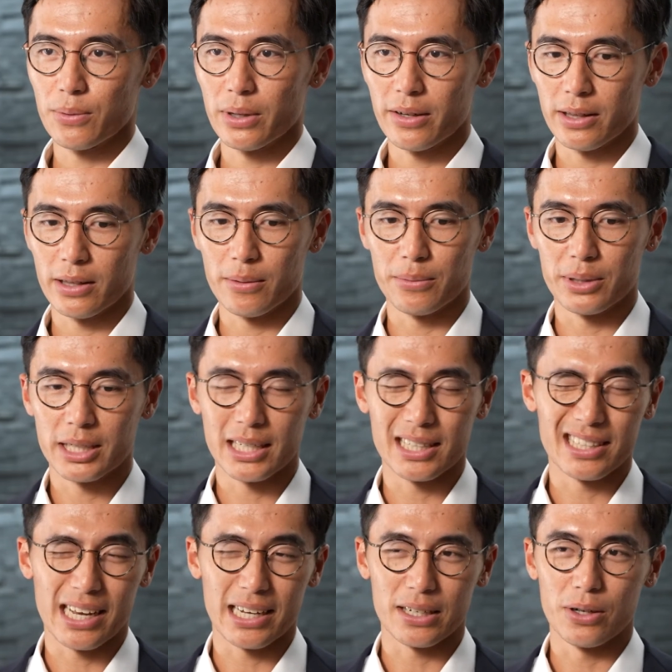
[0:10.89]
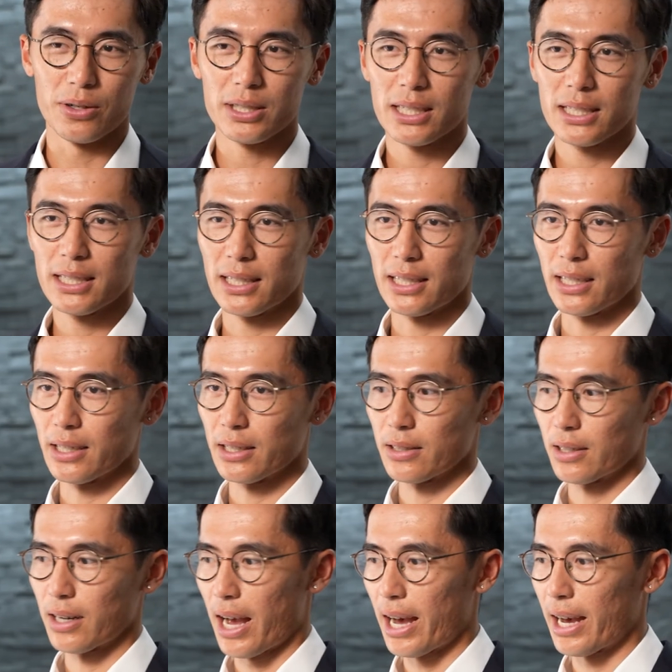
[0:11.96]
one of them which at diagnosis and the
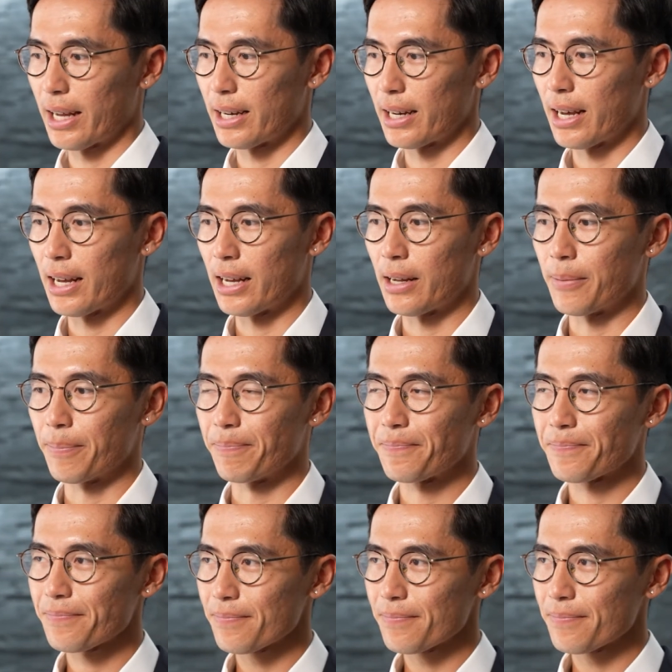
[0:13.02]
other at um,